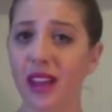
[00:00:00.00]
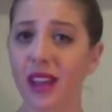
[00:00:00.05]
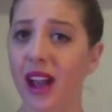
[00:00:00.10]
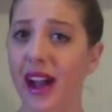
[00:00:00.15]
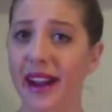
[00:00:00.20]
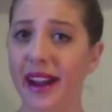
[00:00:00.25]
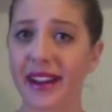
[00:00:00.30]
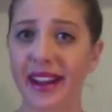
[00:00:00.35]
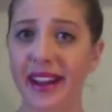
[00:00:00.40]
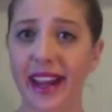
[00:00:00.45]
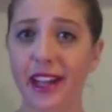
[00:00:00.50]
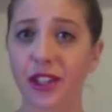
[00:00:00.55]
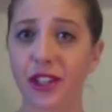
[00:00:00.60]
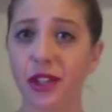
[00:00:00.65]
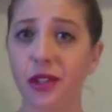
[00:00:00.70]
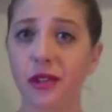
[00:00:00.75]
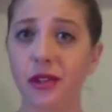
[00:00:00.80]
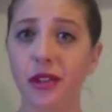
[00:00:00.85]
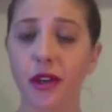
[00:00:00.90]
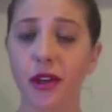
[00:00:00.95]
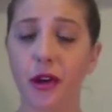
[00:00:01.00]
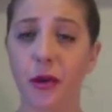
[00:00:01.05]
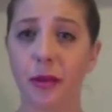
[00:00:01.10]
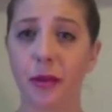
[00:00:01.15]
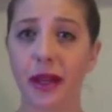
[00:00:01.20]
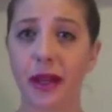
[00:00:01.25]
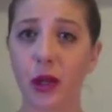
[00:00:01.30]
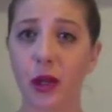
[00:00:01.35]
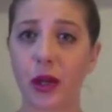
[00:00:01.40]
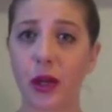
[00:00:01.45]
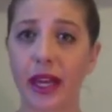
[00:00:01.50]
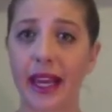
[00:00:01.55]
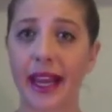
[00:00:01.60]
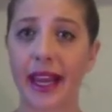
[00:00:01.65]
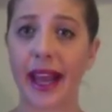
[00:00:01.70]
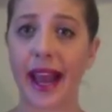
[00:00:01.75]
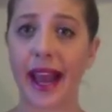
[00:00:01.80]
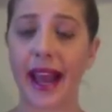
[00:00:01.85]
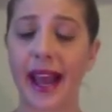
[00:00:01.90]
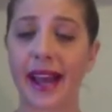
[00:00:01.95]
ideational. You could be
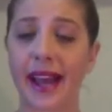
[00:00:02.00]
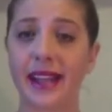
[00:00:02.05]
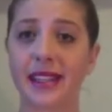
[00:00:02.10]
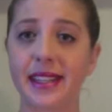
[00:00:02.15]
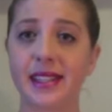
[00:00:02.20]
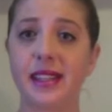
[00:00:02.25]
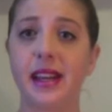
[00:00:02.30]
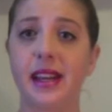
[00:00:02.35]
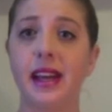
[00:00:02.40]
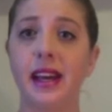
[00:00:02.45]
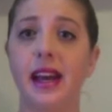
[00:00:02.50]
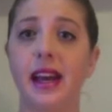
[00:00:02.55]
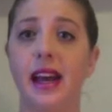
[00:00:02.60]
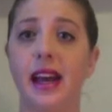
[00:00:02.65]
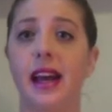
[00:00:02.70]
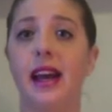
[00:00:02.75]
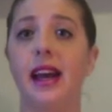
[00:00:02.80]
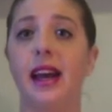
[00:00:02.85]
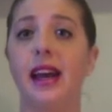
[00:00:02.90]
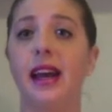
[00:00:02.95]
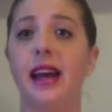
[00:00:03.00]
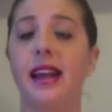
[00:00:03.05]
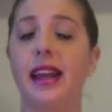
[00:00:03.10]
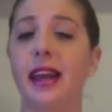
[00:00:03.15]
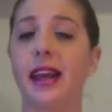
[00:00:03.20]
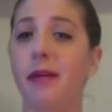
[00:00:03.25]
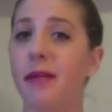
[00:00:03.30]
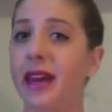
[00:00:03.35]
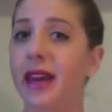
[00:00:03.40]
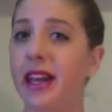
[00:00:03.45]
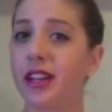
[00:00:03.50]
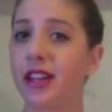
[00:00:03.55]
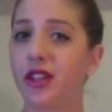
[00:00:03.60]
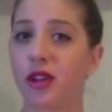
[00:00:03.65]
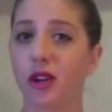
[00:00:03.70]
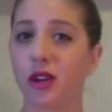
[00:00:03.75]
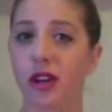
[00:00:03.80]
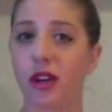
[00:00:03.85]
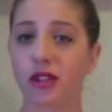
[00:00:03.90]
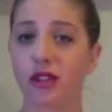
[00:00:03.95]
looking at an
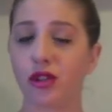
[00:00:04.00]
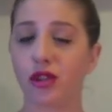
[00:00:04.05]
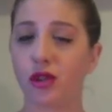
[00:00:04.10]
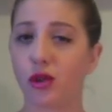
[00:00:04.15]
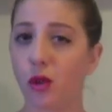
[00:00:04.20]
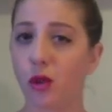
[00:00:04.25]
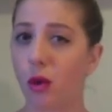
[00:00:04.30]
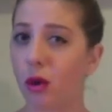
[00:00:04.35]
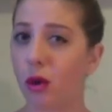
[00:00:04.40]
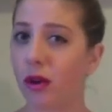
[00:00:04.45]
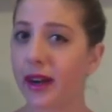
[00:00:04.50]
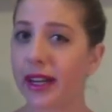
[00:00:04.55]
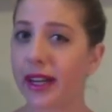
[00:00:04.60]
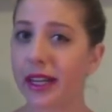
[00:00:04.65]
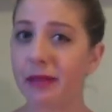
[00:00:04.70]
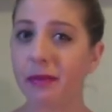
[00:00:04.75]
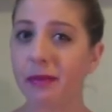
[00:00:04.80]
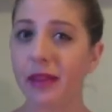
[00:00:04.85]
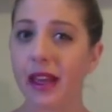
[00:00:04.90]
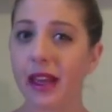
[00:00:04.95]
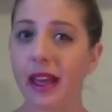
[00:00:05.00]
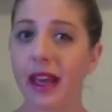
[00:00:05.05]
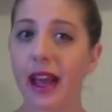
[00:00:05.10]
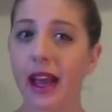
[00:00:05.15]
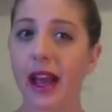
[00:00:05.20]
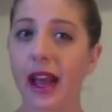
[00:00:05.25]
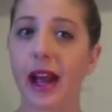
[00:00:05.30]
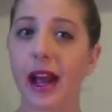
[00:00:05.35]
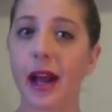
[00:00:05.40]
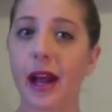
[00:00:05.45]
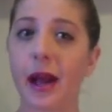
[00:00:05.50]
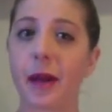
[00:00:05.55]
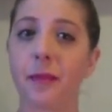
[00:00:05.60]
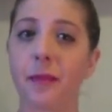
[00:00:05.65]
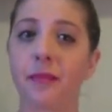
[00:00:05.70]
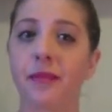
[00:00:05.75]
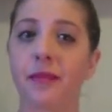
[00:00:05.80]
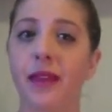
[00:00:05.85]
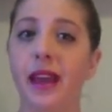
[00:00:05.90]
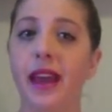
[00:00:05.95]
image or a story.
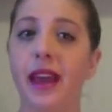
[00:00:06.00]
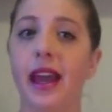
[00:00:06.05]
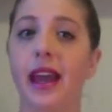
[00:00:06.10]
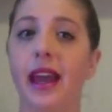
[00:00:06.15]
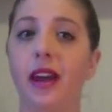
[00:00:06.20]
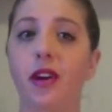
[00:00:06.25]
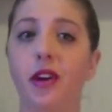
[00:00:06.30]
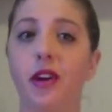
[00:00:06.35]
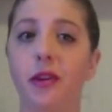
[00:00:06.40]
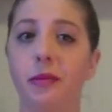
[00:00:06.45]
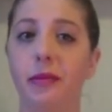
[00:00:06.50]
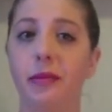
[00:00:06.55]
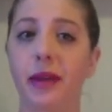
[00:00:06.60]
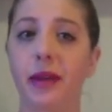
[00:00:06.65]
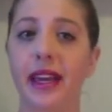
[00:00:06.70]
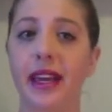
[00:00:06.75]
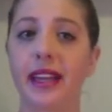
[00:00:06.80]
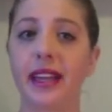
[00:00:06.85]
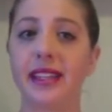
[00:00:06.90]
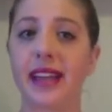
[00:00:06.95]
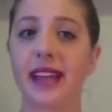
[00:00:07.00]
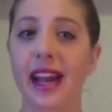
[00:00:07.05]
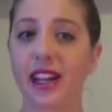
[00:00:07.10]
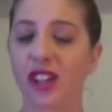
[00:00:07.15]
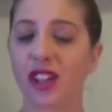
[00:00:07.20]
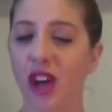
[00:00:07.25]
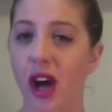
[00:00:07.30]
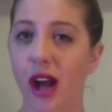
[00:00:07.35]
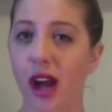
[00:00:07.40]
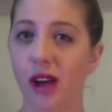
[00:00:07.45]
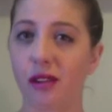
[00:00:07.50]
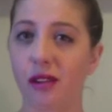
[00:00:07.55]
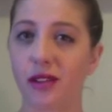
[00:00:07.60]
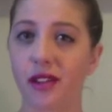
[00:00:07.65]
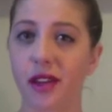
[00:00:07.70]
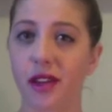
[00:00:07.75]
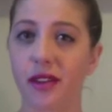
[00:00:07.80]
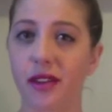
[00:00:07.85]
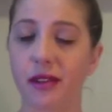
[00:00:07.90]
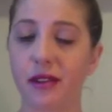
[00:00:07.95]
It could be tactile.
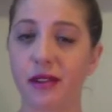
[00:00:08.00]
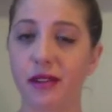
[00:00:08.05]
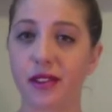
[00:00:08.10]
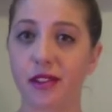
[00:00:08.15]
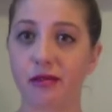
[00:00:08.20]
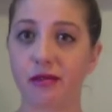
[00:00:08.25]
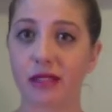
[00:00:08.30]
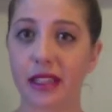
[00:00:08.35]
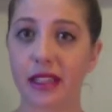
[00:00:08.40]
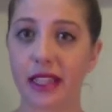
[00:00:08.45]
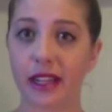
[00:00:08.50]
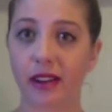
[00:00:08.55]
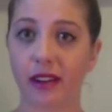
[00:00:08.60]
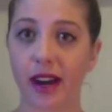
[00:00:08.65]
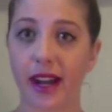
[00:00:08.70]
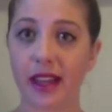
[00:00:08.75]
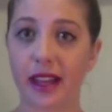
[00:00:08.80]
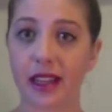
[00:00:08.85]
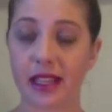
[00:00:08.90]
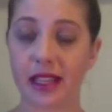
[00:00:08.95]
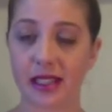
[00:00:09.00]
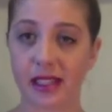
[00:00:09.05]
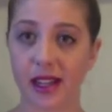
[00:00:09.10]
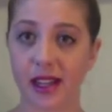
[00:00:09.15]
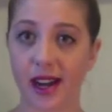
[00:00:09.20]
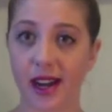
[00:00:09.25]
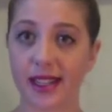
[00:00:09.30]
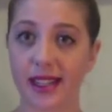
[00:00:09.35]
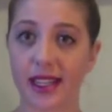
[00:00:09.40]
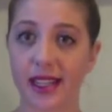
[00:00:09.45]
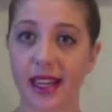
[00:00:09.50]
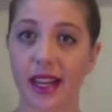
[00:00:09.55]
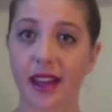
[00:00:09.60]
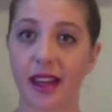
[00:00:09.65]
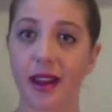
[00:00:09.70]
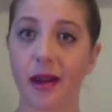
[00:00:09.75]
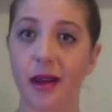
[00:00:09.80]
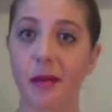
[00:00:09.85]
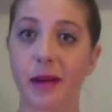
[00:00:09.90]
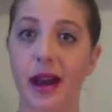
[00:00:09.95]
So there was a really great lesson
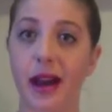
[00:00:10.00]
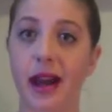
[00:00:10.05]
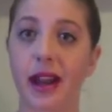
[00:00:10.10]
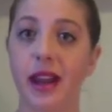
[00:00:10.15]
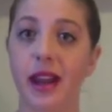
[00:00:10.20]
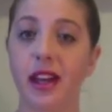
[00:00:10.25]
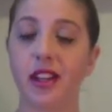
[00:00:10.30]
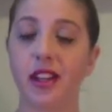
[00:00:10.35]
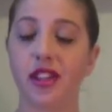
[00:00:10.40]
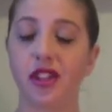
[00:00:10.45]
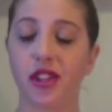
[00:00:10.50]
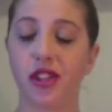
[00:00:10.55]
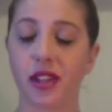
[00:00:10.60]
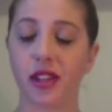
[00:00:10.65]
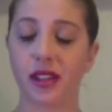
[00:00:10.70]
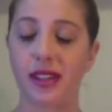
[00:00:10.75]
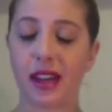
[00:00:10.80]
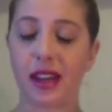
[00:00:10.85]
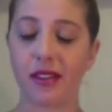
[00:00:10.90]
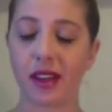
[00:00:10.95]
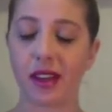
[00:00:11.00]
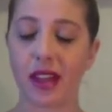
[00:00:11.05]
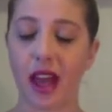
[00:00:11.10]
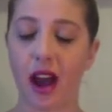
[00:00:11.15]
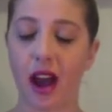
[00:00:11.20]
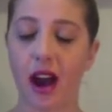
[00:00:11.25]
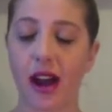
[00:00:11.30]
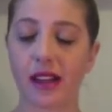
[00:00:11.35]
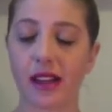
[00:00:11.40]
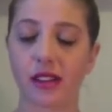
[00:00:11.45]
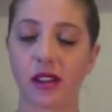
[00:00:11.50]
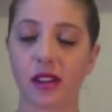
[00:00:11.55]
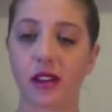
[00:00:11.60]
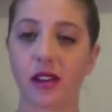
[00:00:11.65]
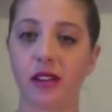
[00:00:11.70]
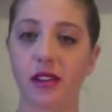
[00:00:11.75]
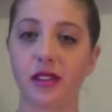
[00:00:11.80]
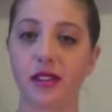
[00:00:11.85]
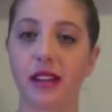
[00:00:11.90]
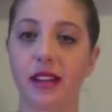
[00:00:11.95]
idea about students having their eyes
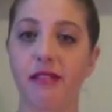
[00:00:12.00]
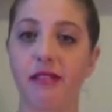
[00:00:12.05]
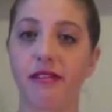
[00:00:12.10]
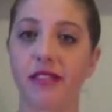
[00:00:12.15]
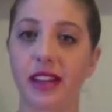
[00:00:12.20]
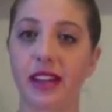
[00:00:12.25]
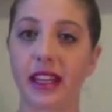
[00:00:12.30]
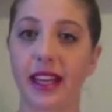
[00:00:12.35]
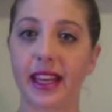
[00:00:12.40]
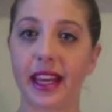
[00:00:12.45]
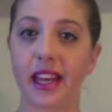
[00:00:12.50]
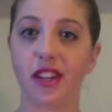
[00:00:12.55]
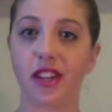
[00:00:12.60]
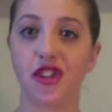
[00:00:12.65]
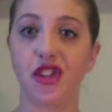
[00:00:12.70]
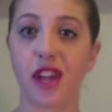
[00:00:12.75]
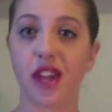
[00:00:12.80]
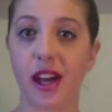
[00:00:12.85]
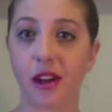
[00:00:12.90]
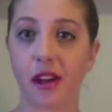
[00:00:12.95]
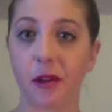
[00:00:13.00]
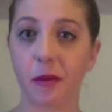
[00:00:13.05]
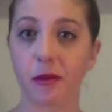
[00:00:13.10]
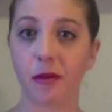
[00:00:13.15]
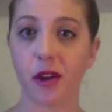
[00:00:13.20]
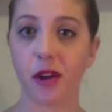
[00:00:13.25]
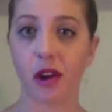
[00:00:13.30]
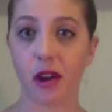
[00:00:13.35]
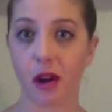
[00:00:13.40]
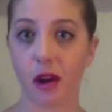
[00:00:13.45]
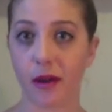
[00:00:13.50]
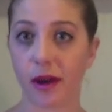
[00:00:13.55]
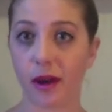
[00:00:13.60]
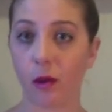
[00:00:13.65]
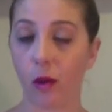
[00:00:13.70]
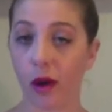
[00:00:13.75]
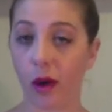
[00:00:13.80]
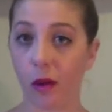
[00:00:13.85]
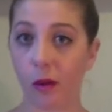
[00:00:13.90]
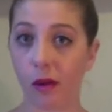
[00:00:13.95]
closed and feeling a shell, not
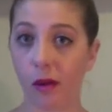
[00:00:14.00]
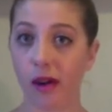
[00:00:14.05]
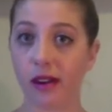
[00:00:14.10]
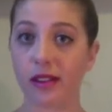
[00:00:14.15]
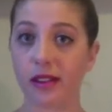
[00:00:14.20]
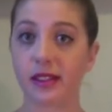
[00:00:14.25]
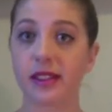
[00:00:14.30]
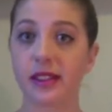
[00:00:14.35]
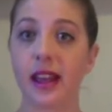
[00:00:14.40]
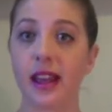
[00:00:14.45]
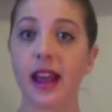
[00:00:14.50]
knowing what it was,